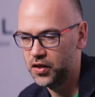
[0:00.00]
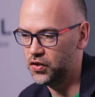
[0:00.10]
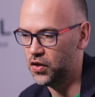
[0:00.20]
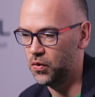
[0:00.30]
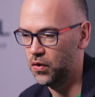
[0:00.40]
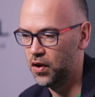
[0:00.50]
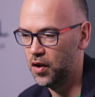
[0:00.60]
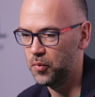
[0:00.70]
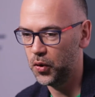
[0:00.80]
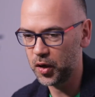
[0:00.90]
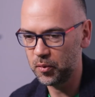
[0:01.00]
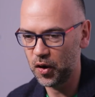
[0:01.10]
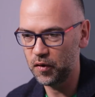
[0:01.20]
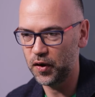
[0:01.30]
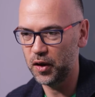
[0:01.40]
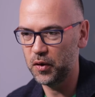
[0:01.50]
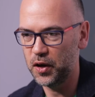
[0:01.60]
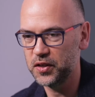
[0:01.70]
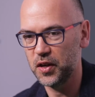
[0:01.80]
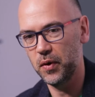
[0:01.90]
So booking profile
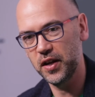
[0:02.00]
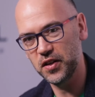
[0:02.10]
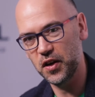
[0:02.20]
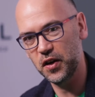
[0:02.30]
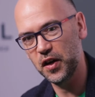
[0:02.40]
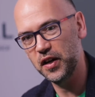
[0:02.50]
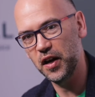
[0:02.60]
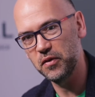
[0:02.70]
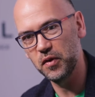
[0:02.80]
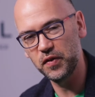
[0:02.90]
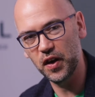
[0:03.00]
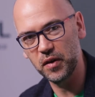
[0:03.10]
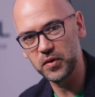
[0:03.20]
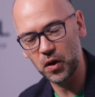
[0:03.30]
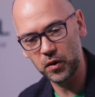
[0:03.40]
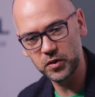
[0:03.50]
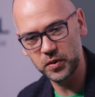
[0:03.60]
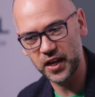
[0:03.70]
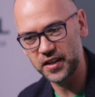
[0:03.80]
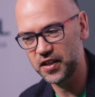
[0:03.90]
was, I went on, I was going to a
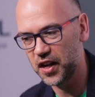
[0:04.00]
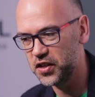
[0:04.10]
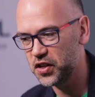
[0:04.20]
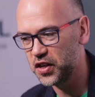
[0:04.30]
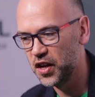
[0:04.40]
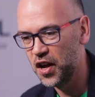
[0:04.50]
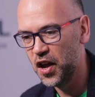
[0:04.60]
destination,